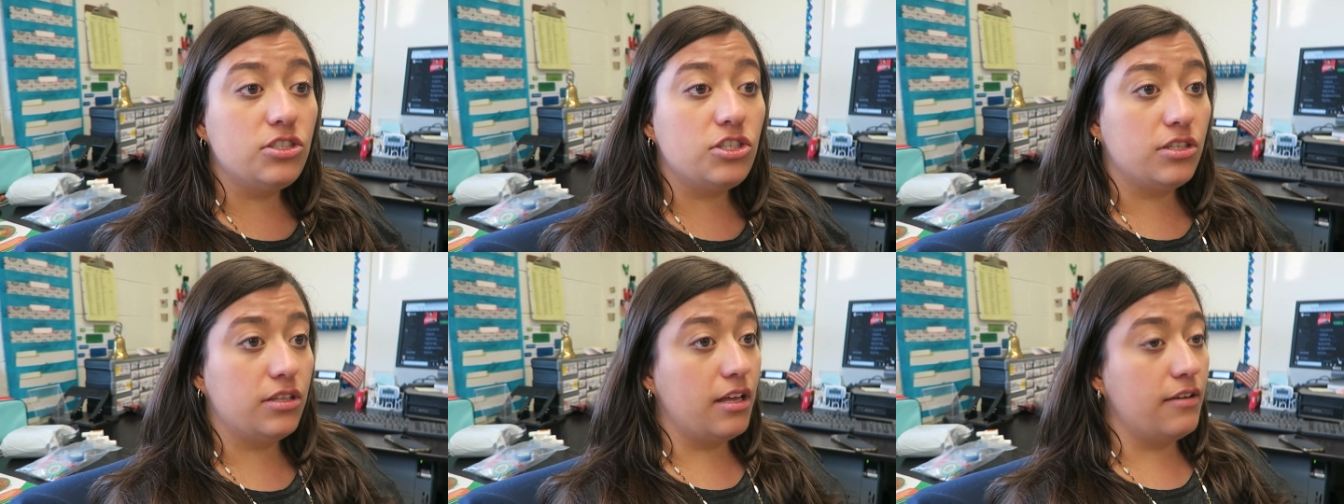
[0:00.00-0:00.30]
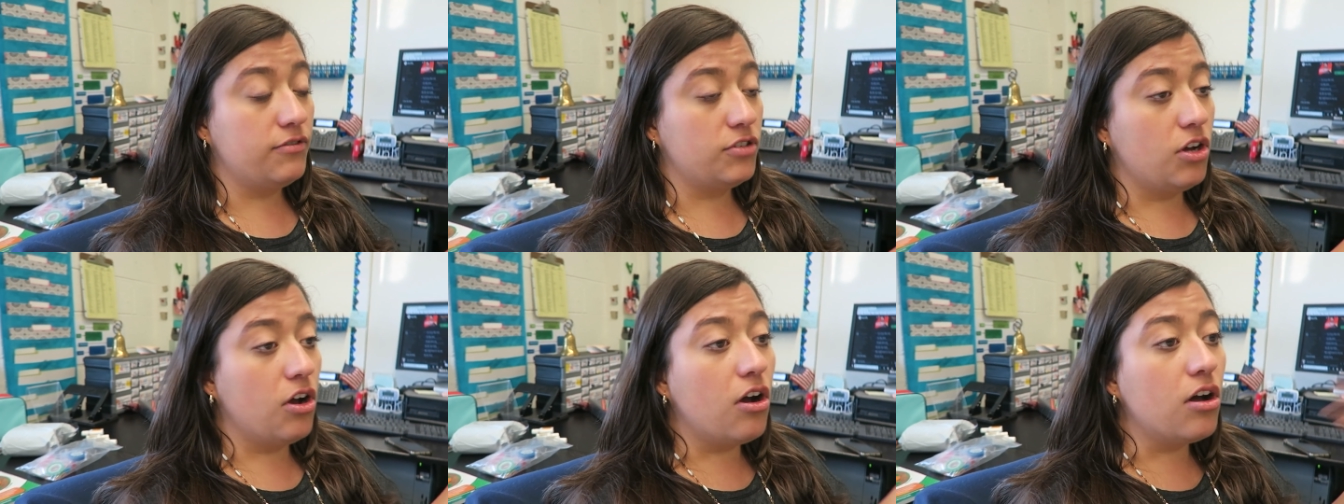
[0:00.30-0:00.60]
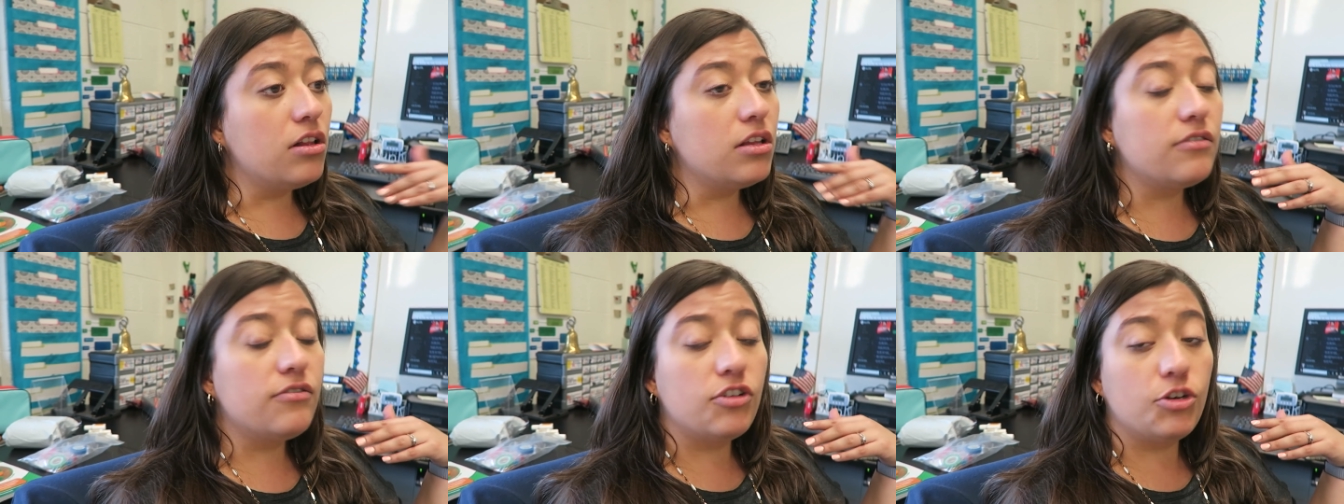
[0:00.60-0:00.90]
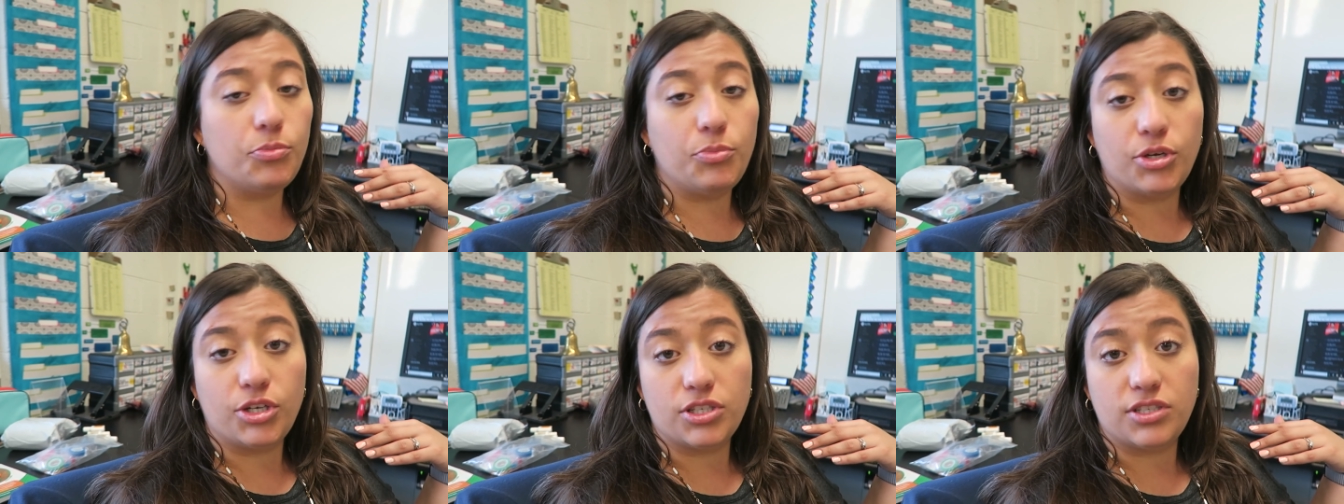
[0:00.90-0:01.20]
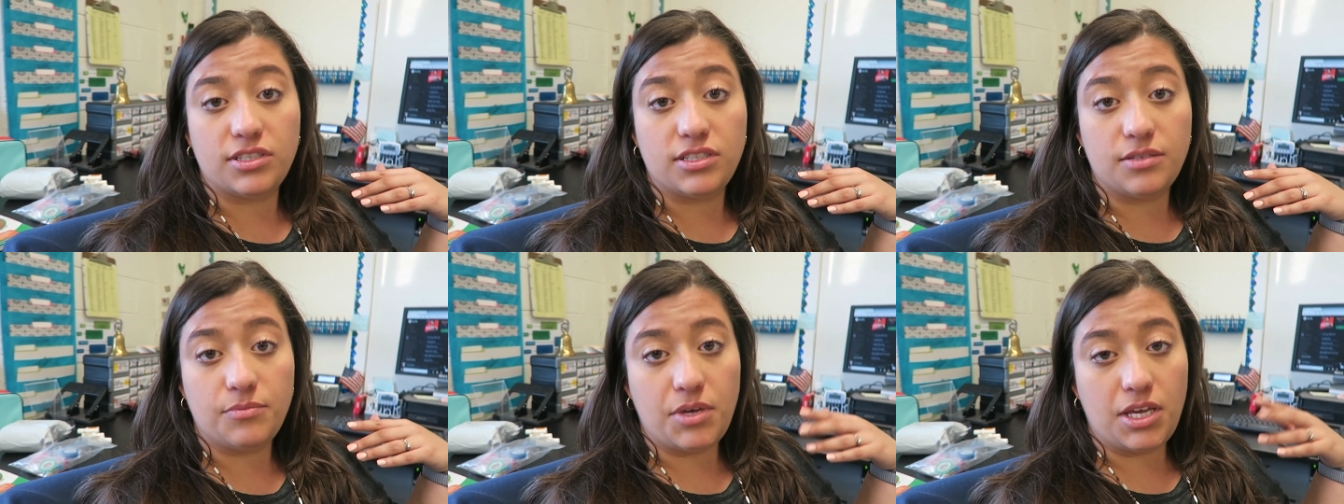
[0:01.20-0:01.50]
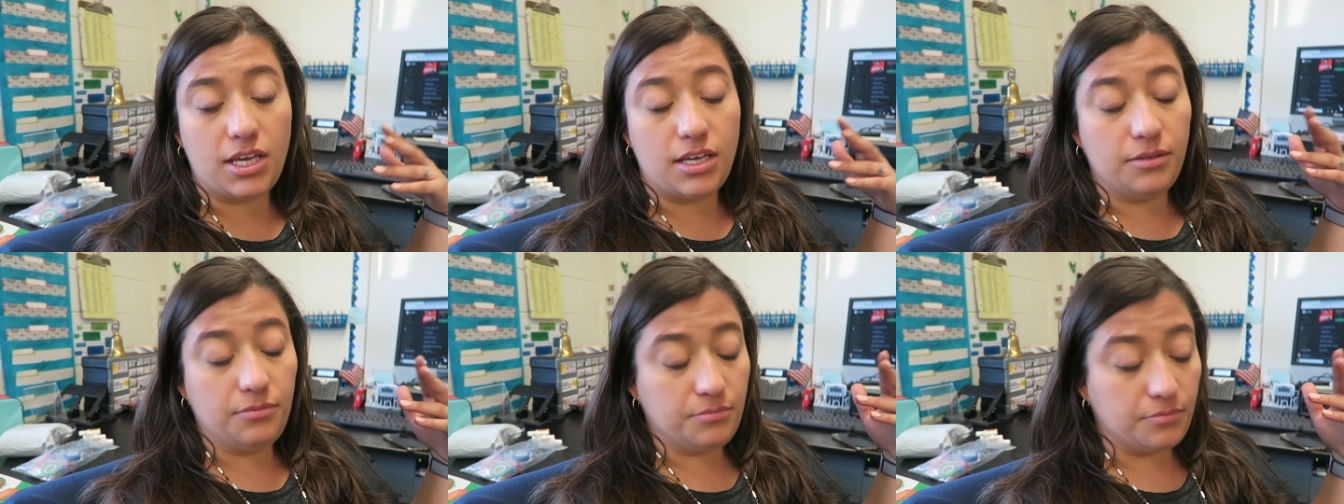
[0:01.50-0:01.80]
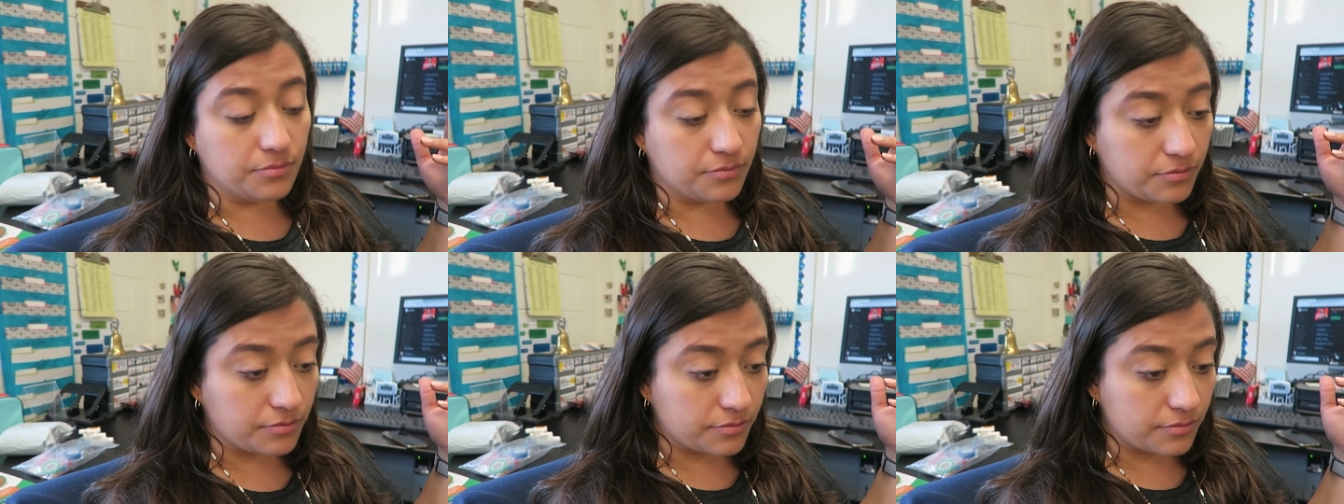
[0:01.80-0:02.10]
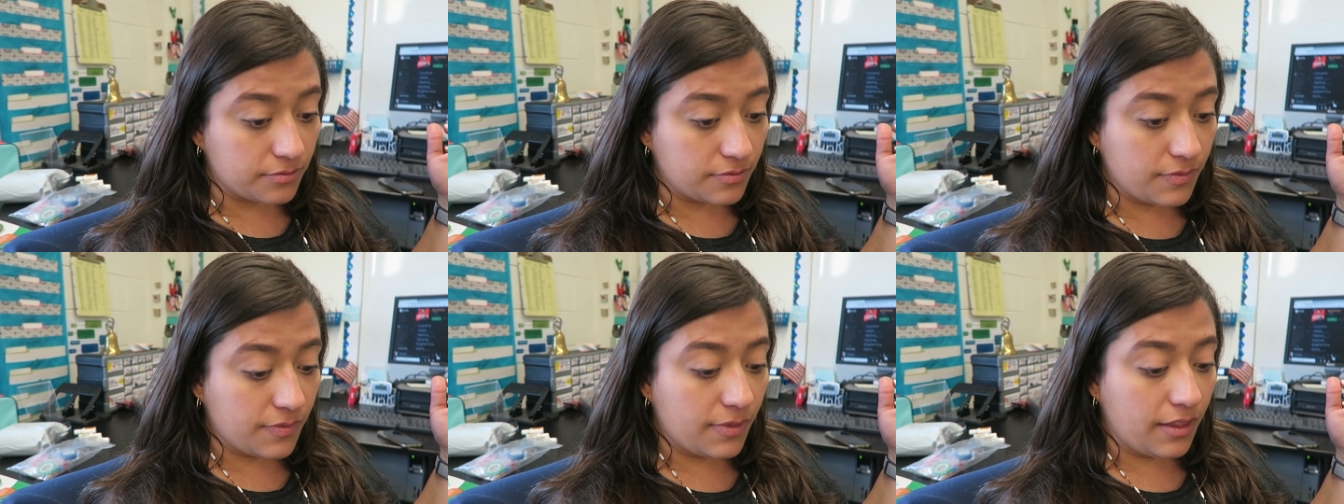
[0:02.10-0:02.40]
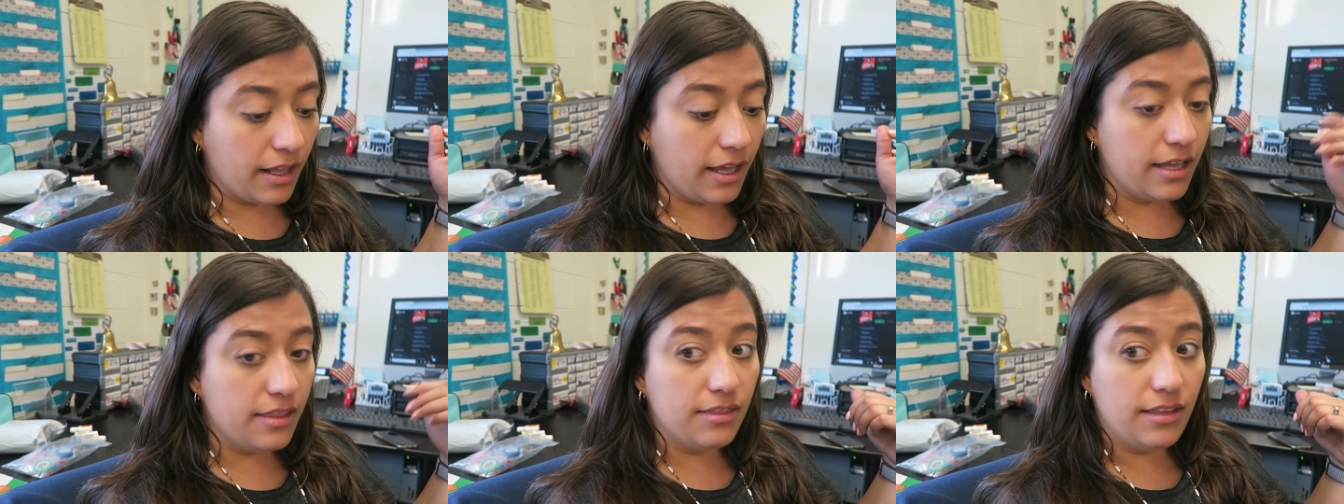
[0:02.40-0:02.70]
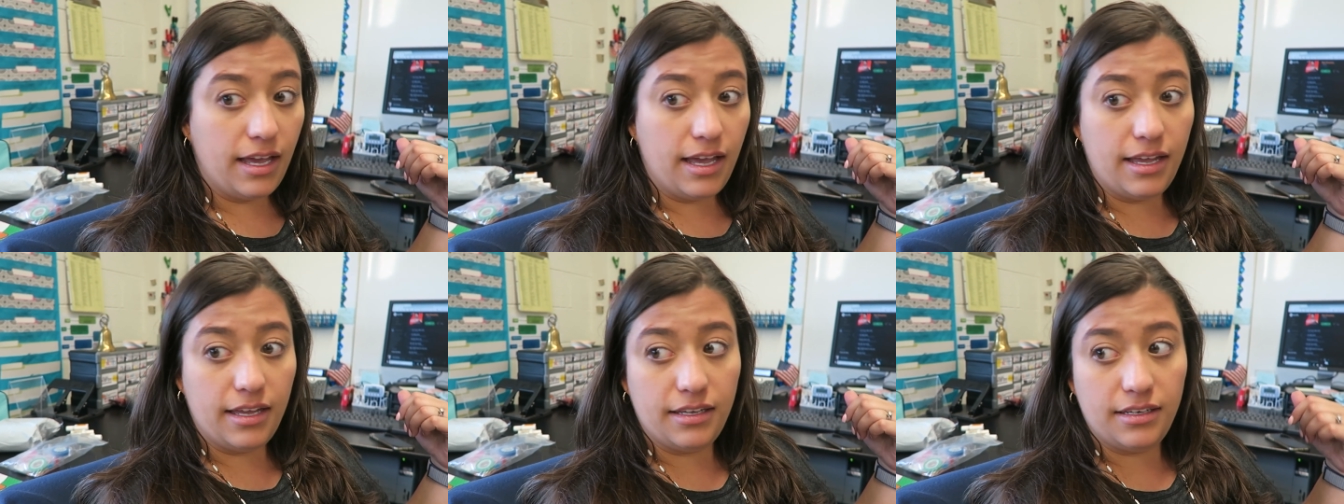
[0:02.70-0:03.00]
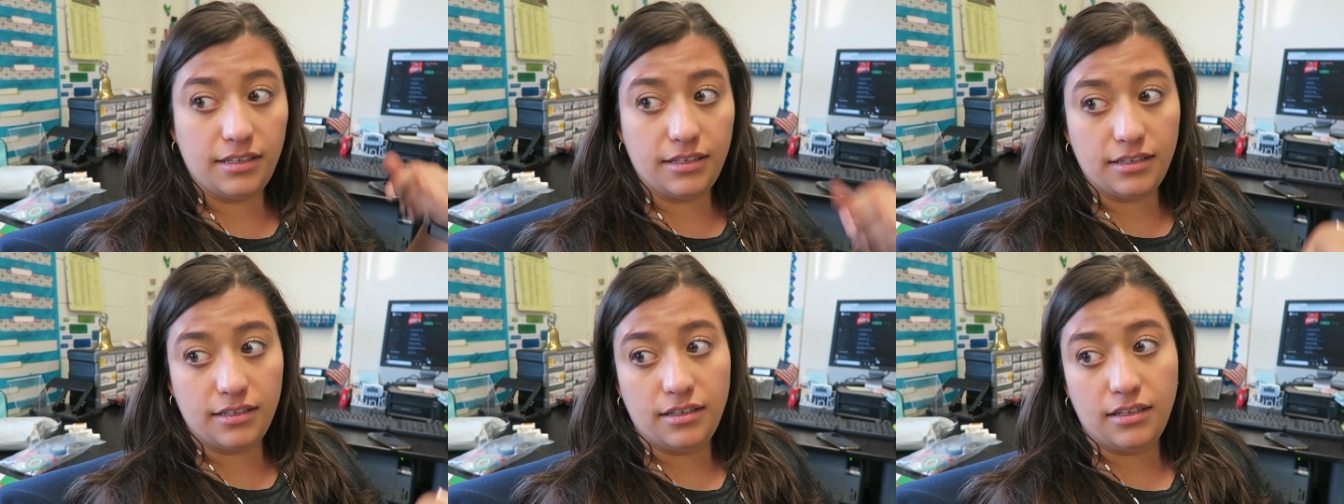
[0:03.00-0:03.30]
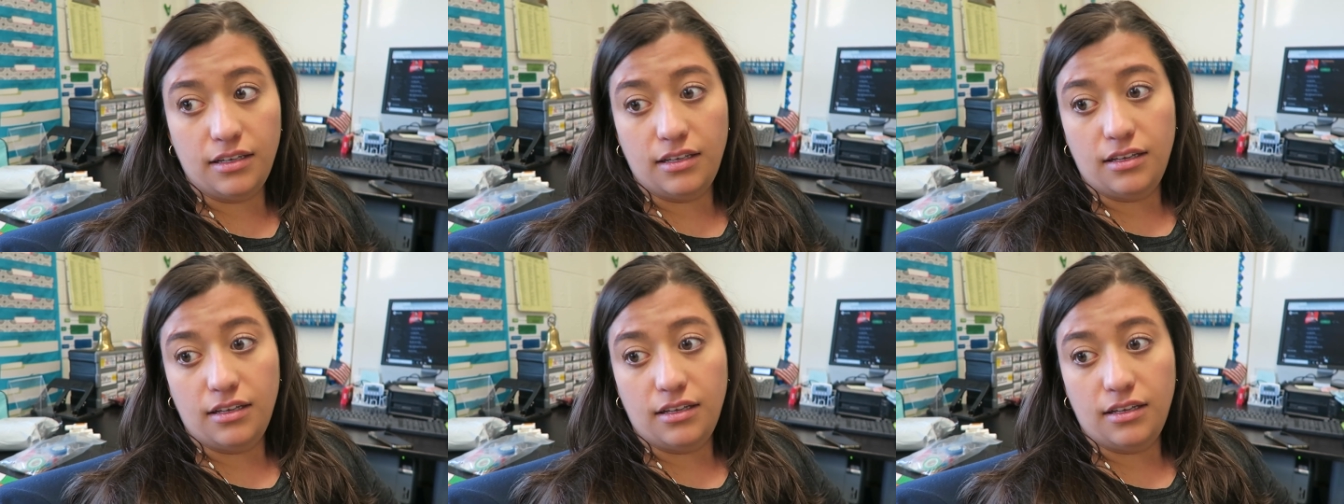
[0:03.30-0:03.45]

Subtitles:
She left all of her books to me, and then